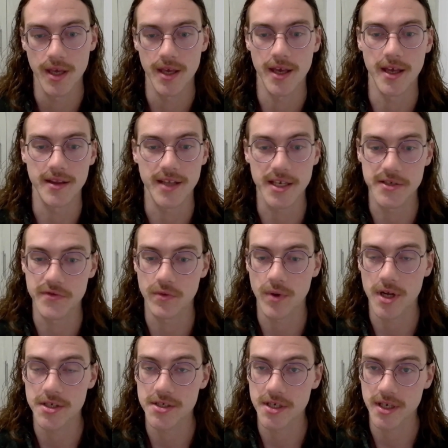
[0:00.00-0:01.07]
Thanks for
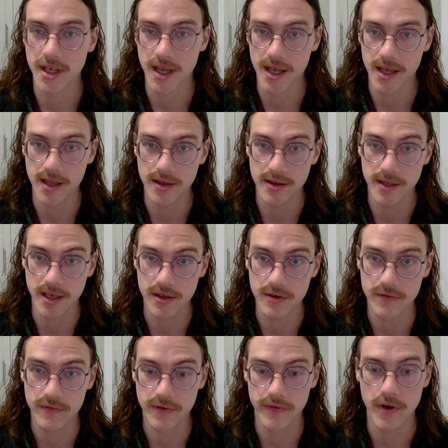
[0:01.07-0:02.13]
watching, and thank you for